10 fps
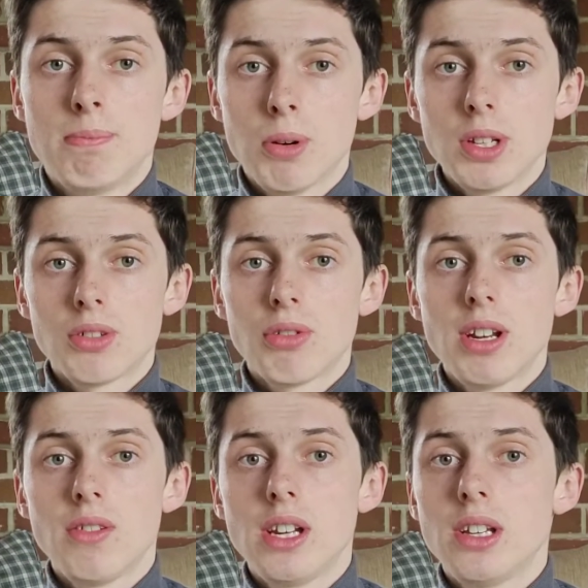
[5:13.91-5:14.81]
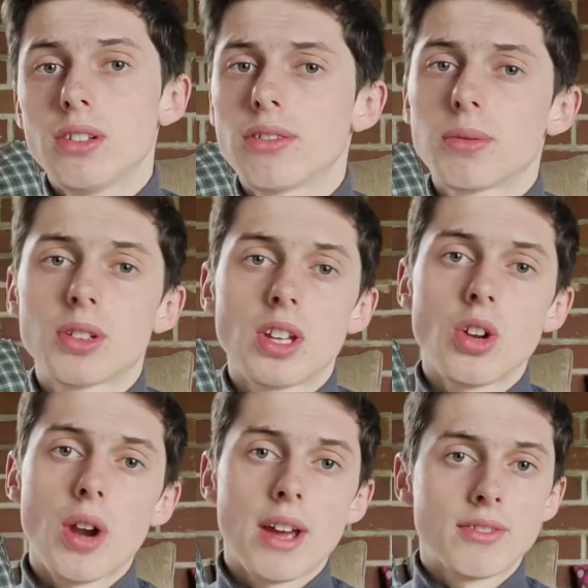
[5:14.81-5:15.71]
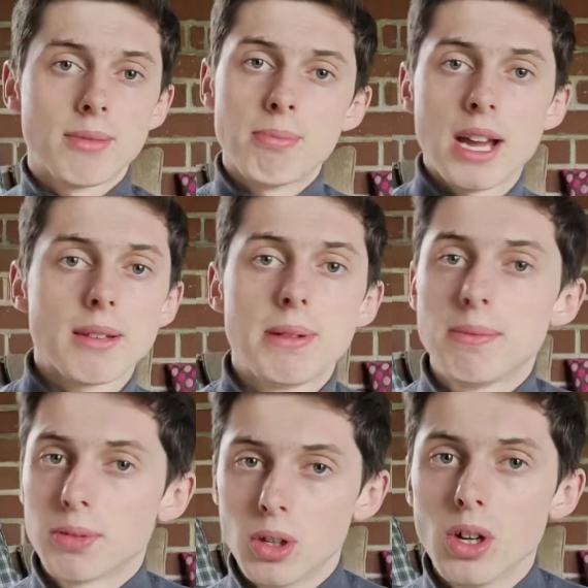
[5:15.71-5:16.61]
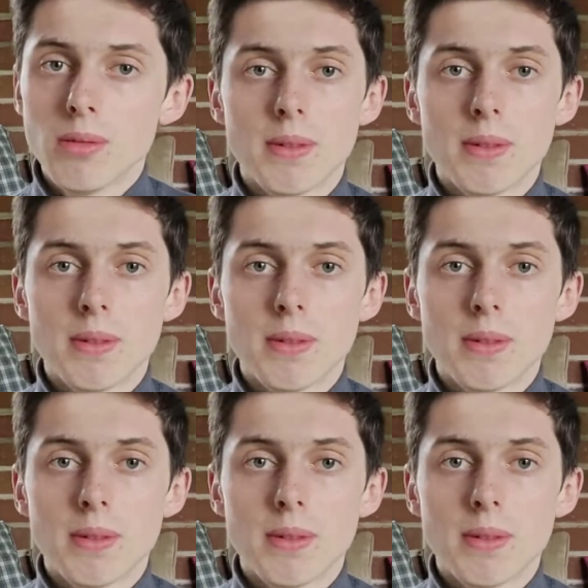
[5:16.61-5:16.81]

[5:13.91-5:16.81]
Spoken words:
but it's really, really useful because I don't have to mic people up.